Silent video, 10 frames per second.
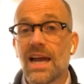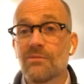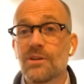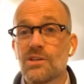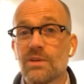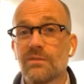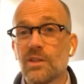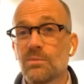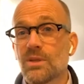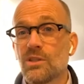average
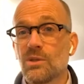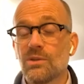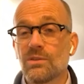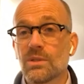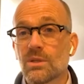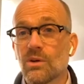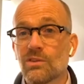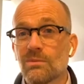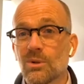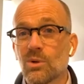revenue per user
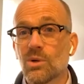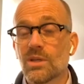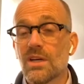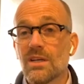across the board